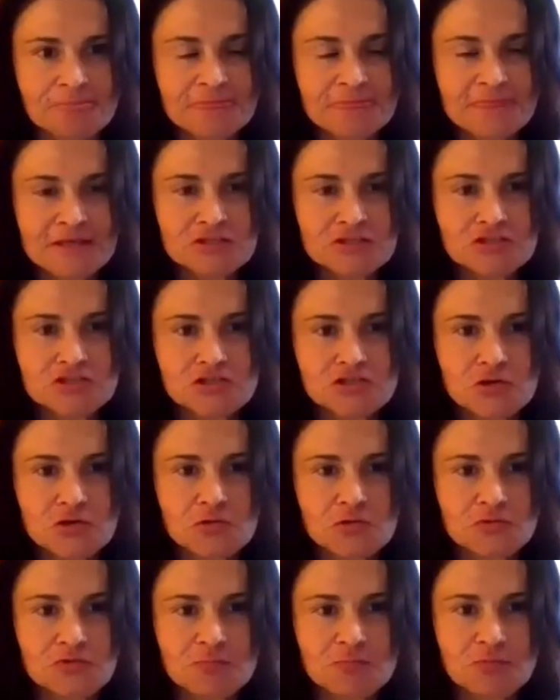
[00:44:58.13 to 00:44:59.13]

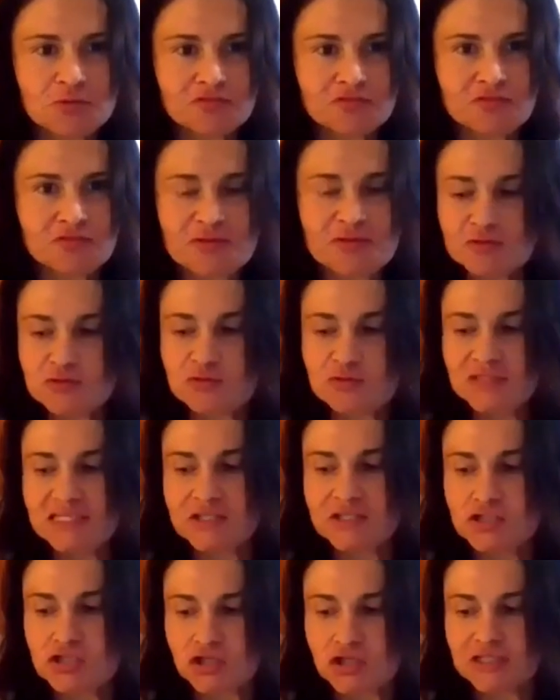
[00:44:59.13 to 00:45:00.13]
So the book for me was really
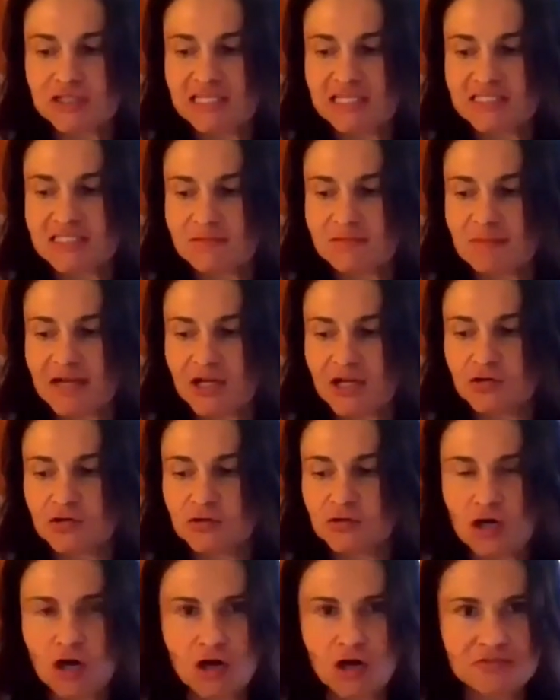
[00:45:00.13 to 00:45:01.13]
a journey into my
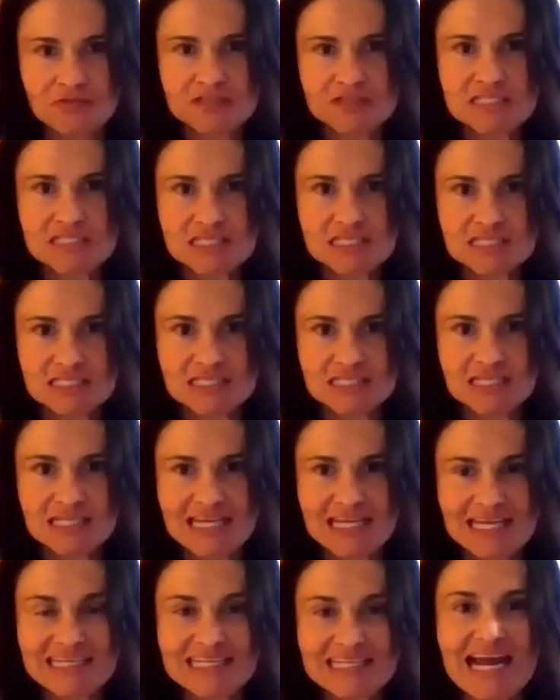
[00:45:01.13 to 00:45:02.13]
own authenticity,
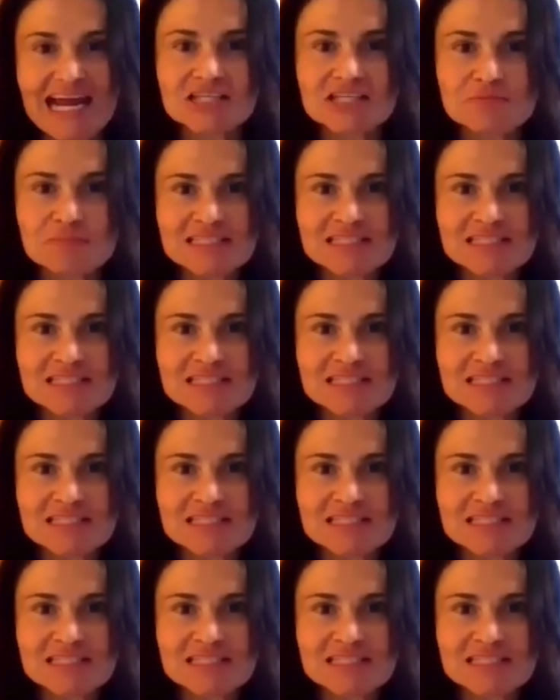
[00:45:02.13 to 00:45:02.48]
and it has been